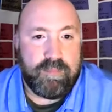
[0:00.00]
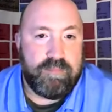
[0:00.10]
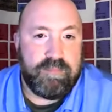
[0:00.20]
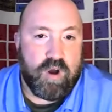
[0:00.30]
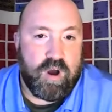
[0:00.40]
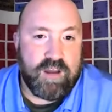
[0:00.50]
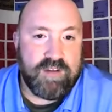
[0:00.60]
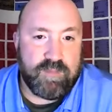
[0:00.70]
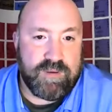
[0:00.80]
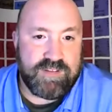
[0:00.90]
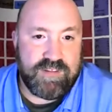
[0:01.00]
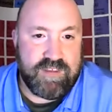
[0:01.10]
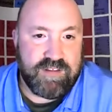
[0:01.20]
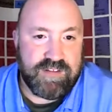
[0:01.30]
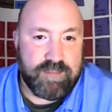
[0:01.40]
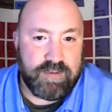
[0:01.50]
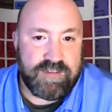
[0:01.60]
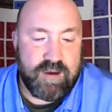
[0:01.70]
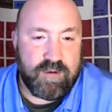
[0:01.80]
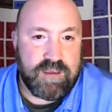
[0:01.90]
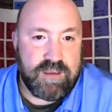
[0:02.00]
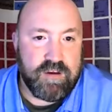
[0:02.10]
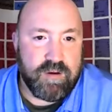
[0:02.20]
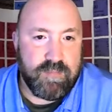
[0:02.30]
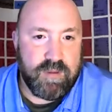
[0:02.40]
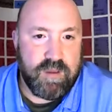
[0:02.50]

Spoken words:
Bronze, and we can see the example down here.